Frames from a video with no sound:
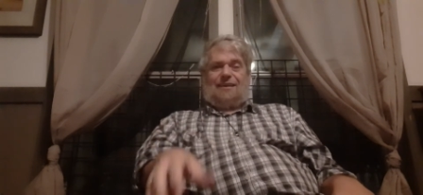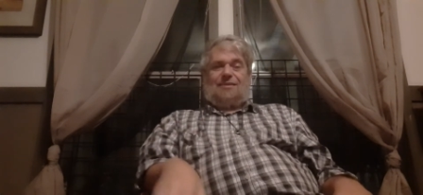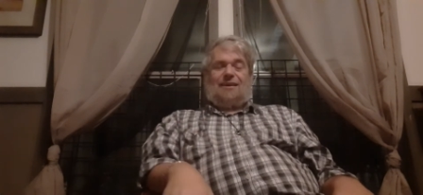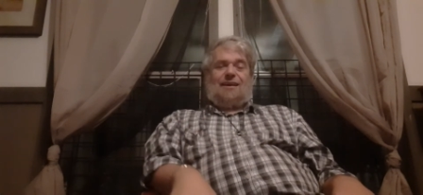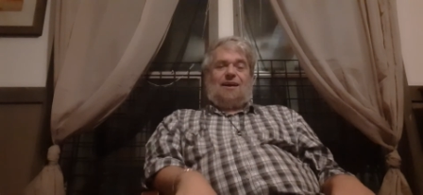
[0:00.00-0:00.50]

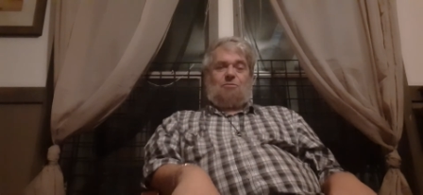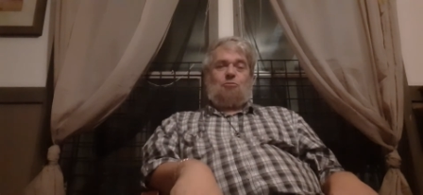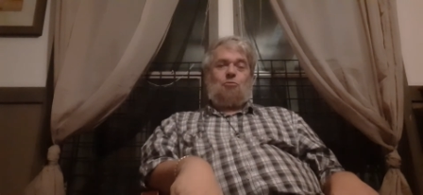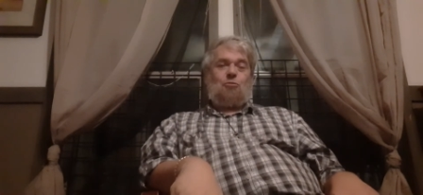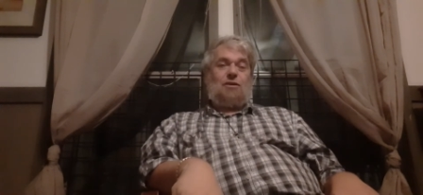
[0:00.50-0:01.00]
that I
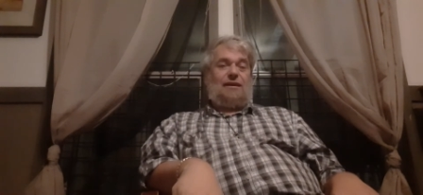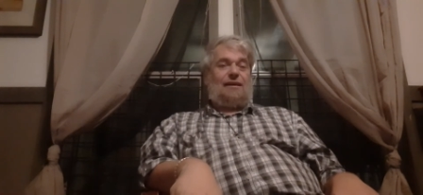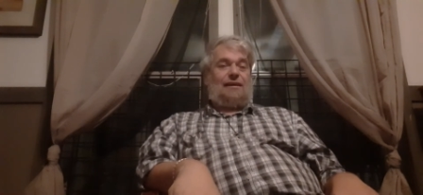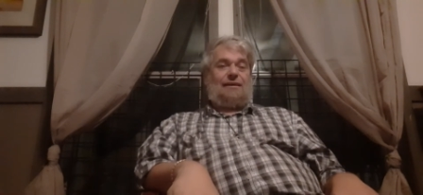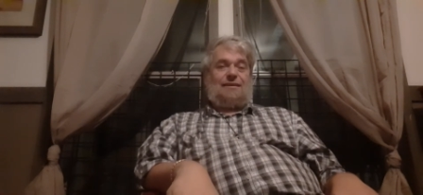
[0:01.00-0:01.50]

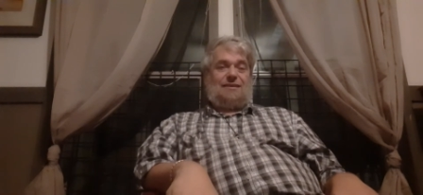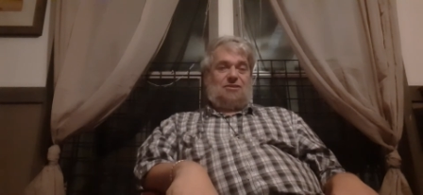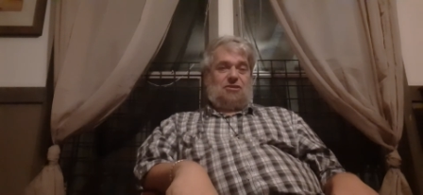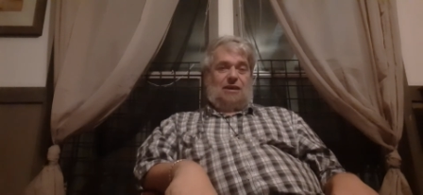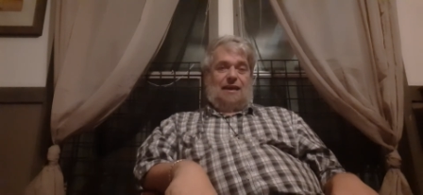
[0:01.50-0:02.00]
really
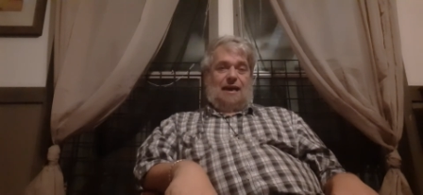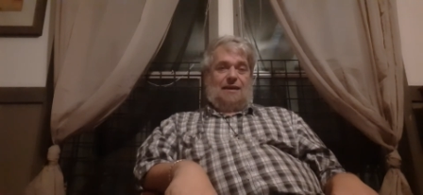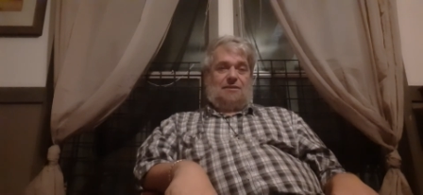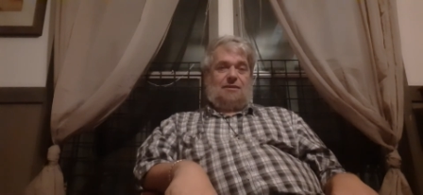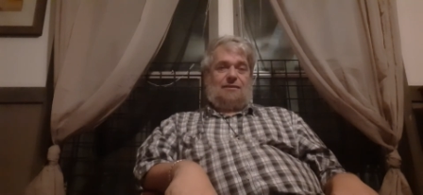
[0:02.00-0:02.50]
disliked.